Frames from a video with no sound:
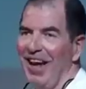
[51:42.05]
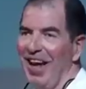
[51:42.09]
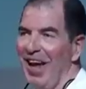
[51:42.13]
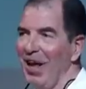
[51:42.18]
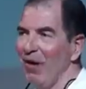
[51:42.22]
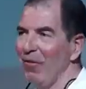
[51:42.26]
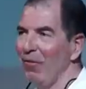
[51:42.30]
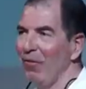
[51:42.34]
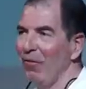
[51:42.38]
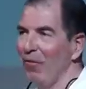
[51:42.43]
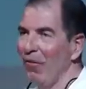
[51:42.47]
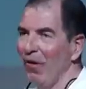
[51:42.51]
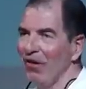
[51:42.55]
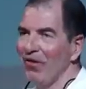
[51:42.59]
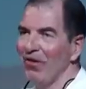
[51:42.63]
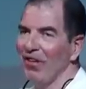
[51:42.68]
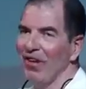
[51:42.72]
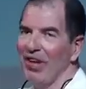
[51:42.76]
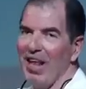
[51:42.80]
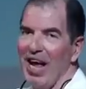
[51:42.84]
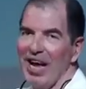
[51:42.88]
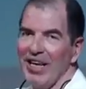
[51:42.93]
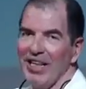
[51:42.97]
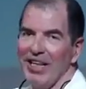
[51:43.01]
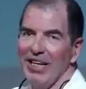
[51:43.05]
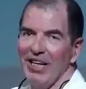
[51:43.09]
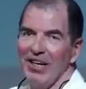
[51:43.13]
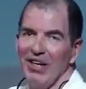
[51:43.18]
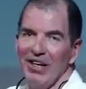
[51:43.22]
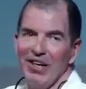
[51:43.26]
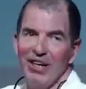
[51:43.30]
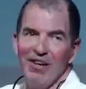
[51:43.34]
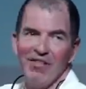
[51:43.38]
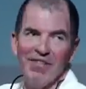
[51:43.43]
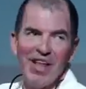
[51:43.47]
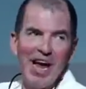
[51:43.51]
and what's the
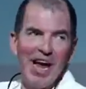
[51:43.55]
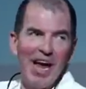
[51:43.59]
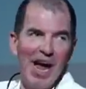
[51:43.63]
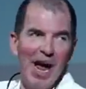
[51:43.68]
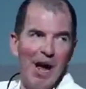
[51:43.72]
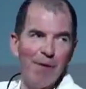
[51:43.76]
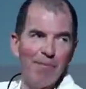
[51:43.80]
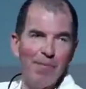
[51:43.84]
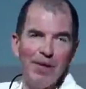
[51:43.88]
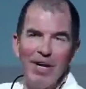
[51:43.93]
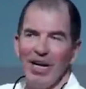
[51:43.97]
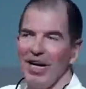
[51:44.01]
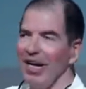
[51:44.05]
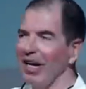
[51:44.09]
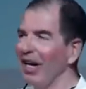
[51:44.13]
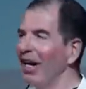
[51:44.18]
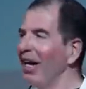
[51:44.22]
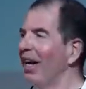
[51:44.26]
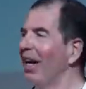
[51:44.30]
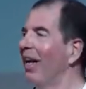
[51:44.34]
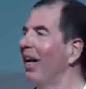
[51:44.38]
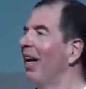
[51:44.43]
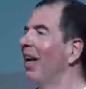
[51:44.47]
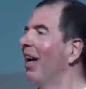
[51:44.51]
likelihood of that happening